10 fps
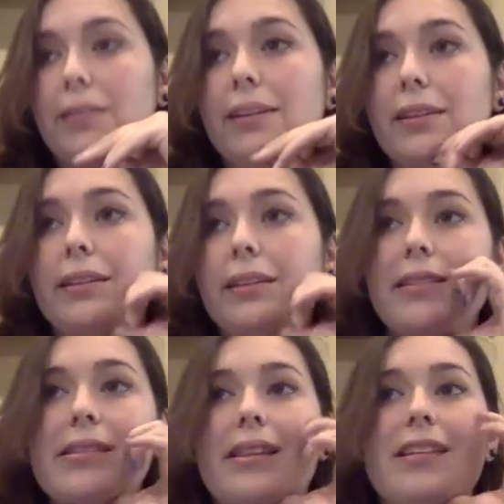well,
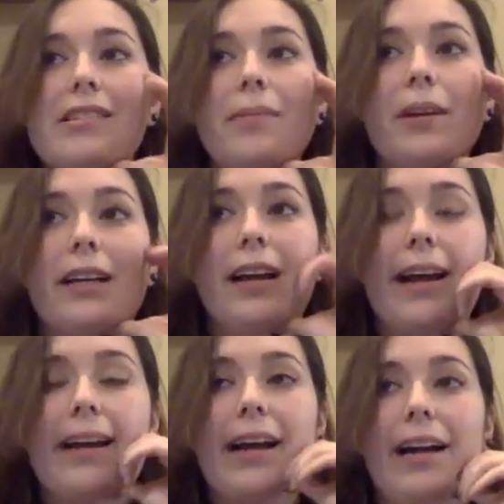that's the part
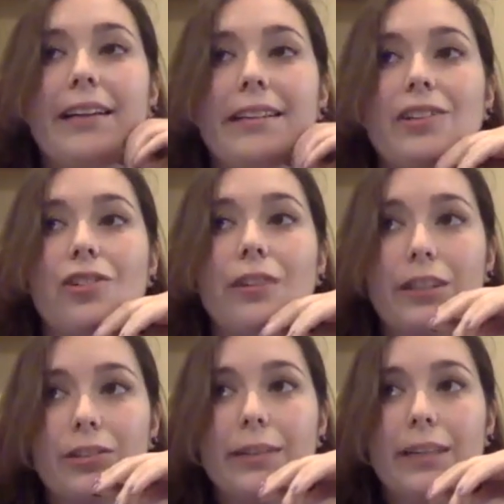I kind of
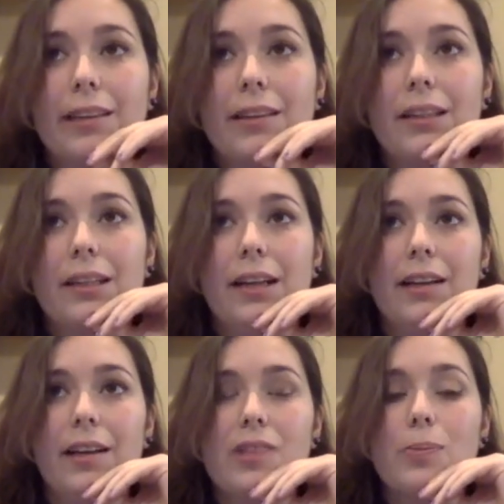struggle with,
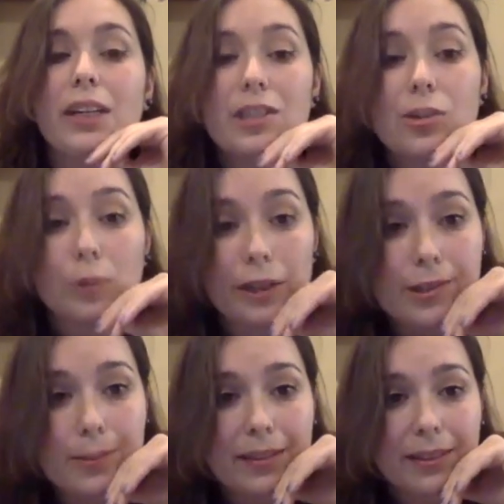is putting into
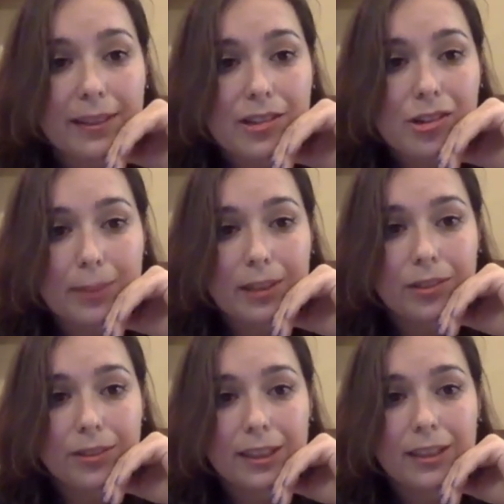words, because I think so much
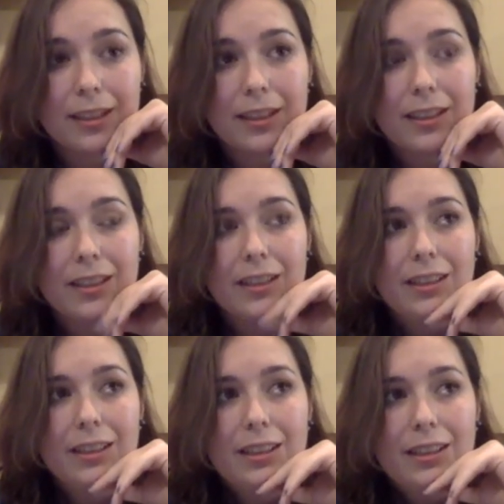of it
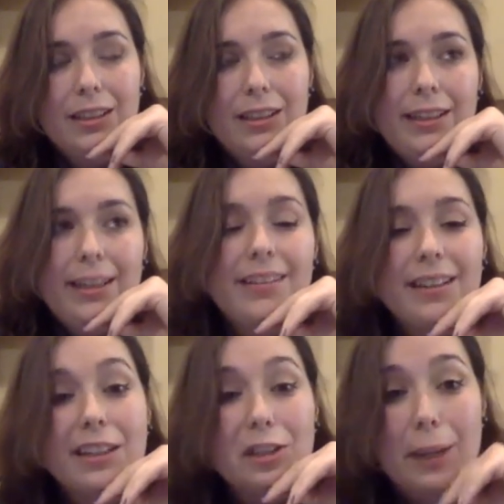is a
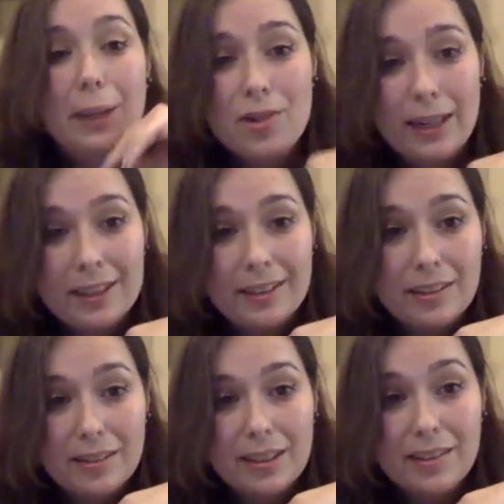little abstract and
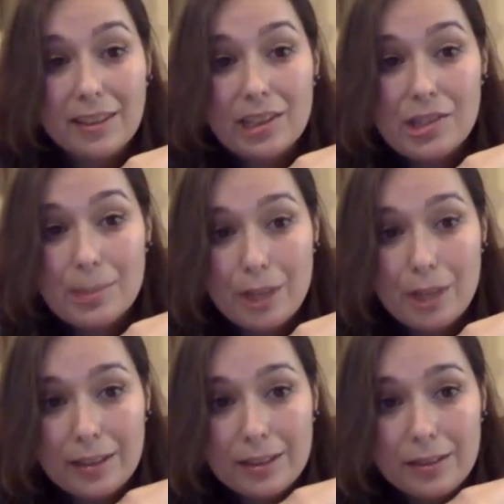is a little
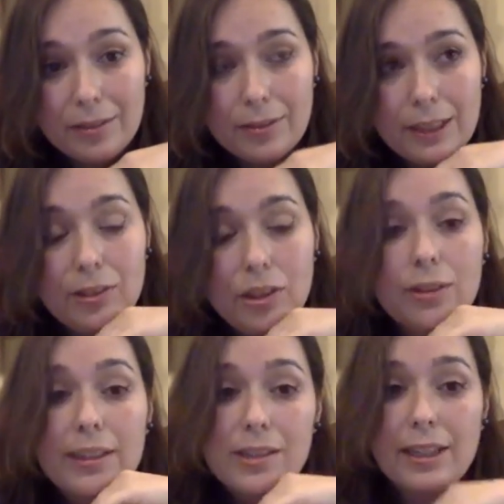subjective, even though
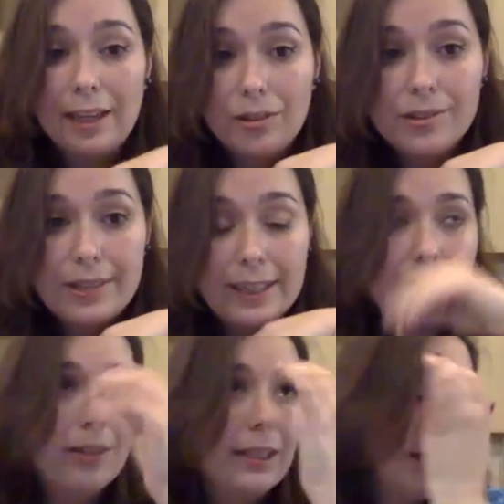there is an actual
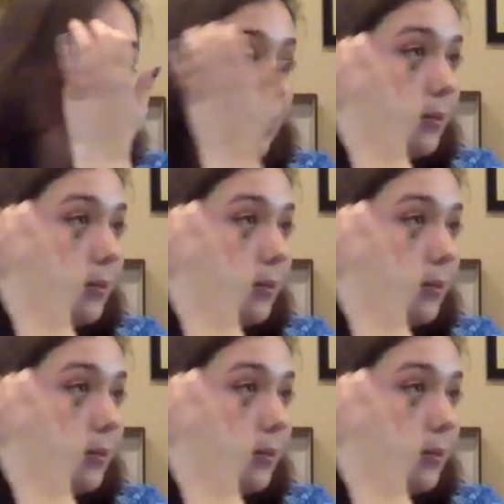science to it.